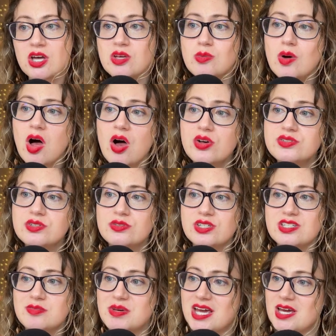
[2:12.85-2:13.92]
You will also
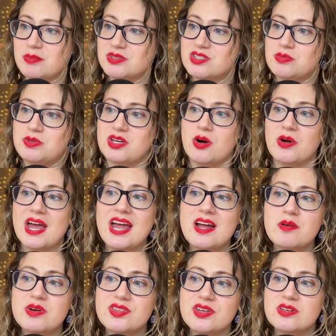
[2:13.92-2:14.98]
need to be able to be
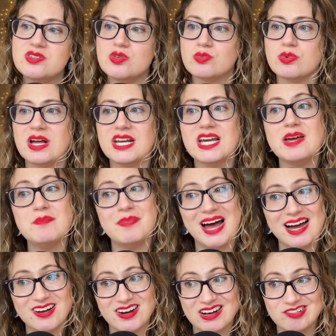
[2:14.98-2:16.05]
okay with us running a
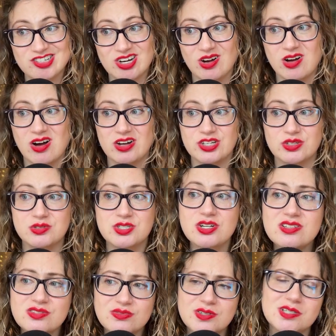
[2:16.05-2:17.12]
background check on you
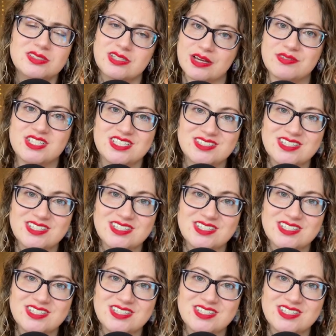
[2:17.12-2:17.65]
just for safety's